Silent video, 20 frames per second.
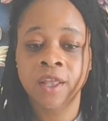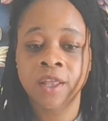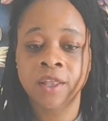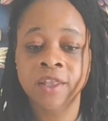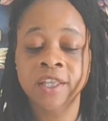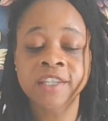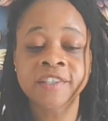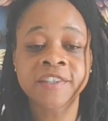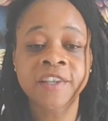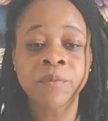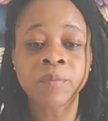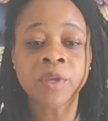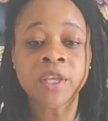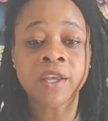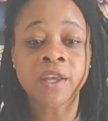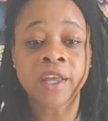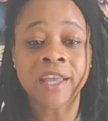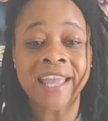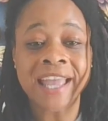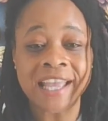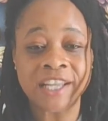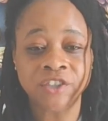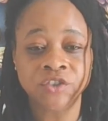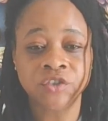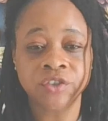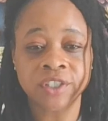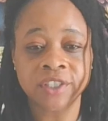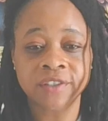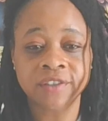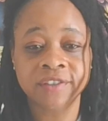This can be a
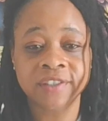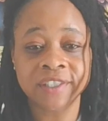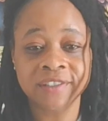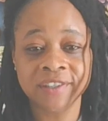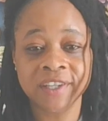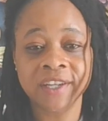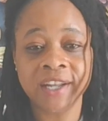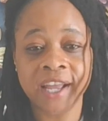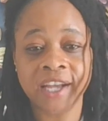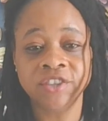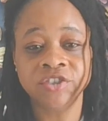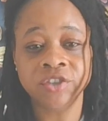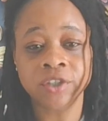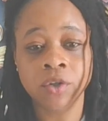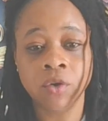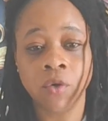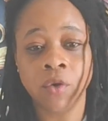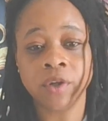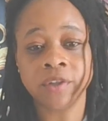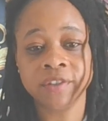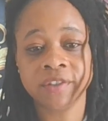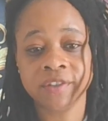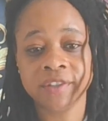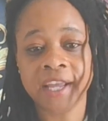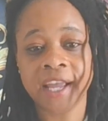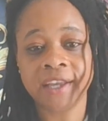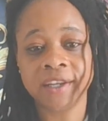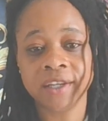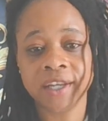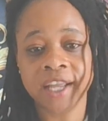hindrance. This can actually cause
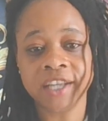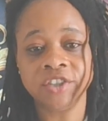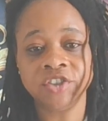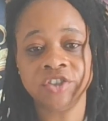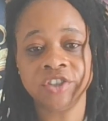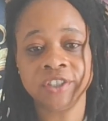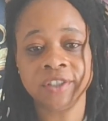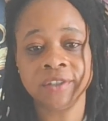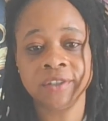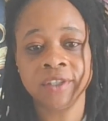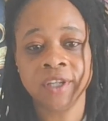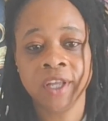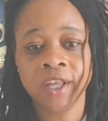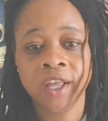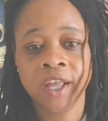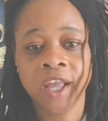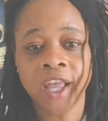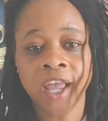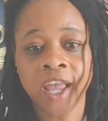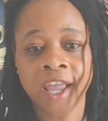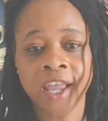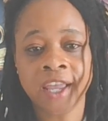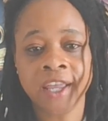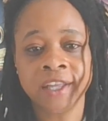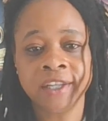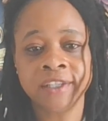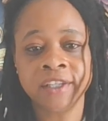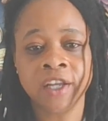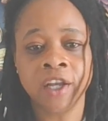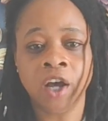stagnation
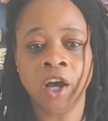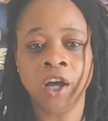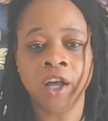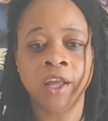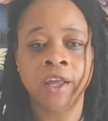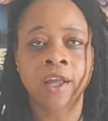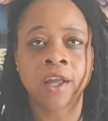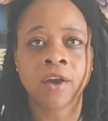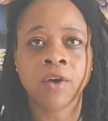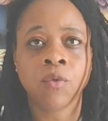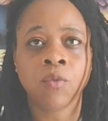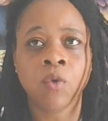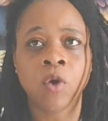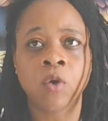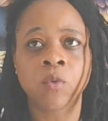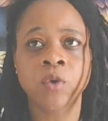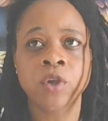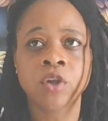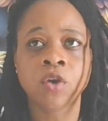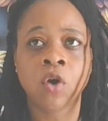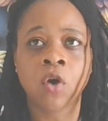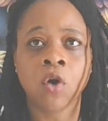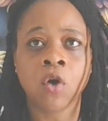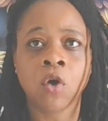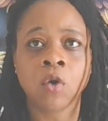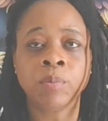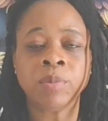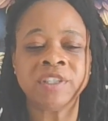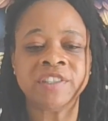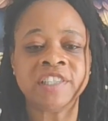and what we
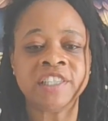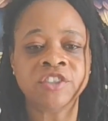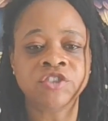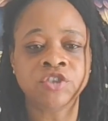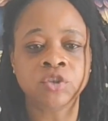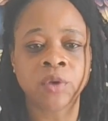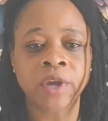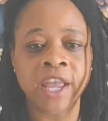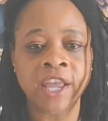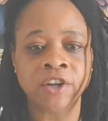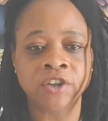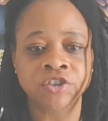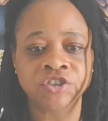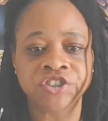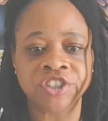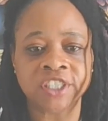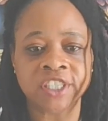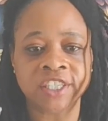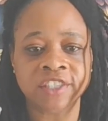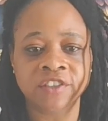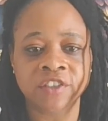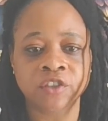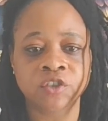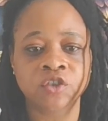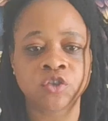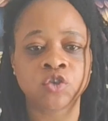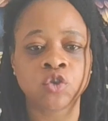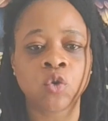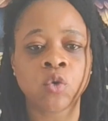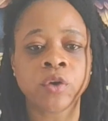call potential energy. It's a
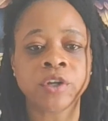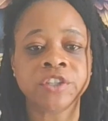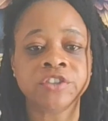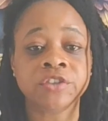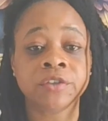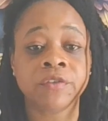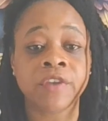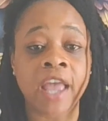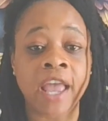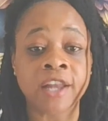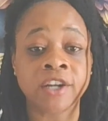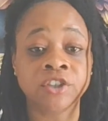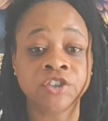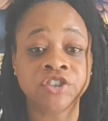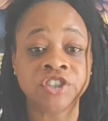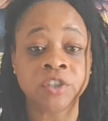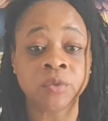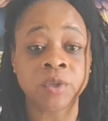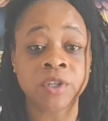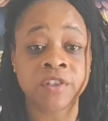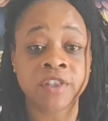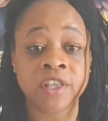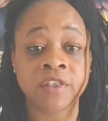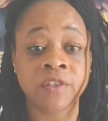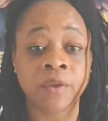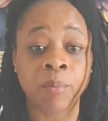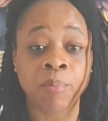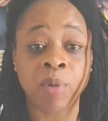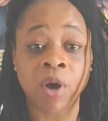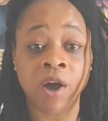storage of energy within
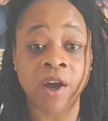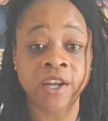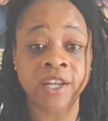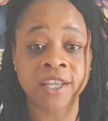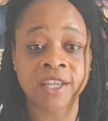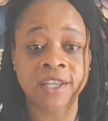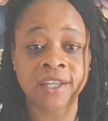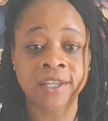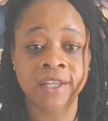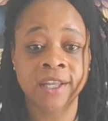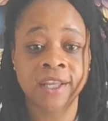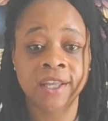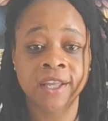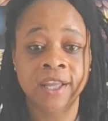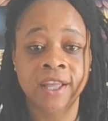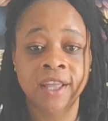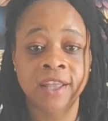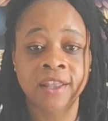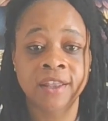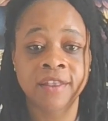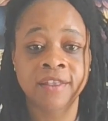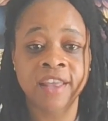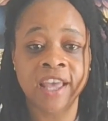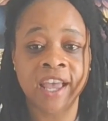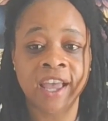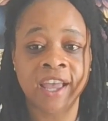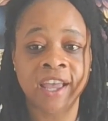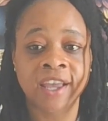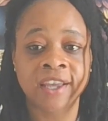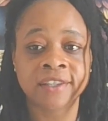the body
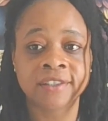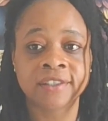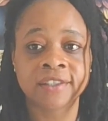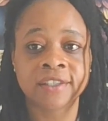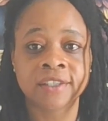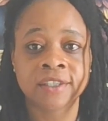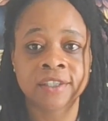that